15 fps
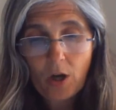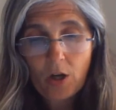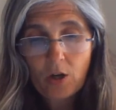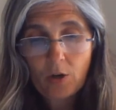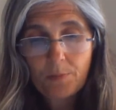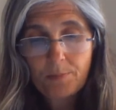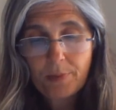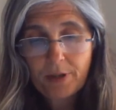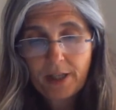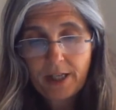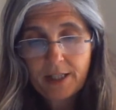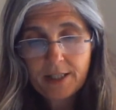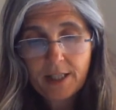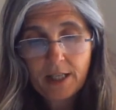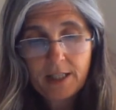
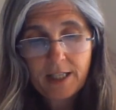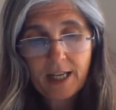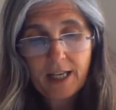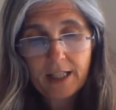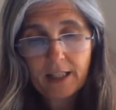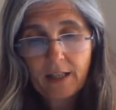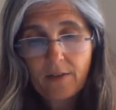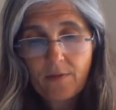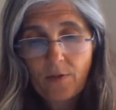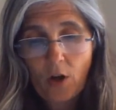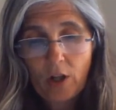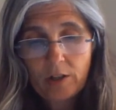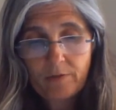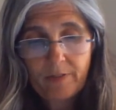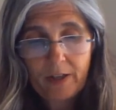accompanies daily
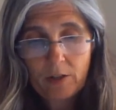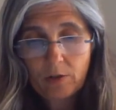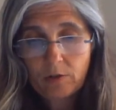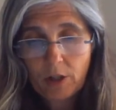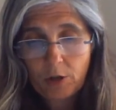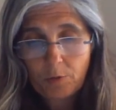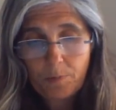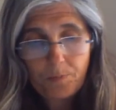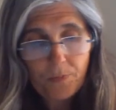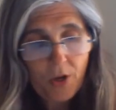value.